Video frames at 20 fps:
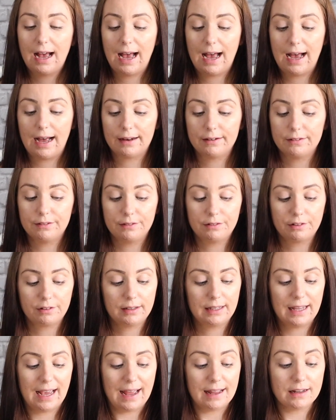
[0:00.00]
and
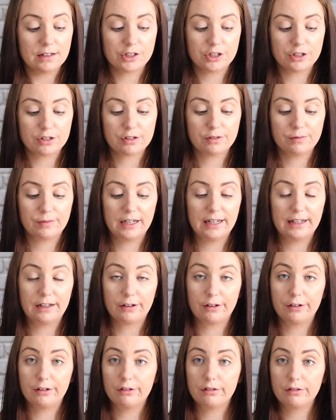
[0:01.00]
yeah, it's just a really
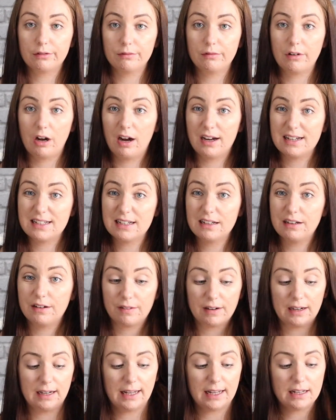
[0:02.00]
good idea
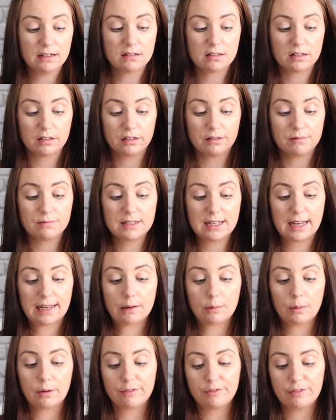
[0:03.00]
really to
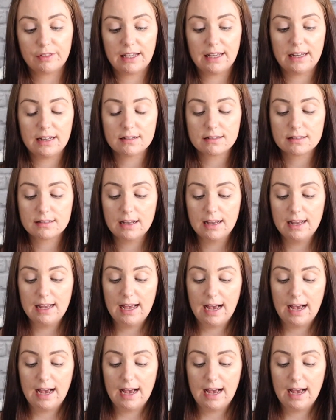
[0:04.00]
take one of these,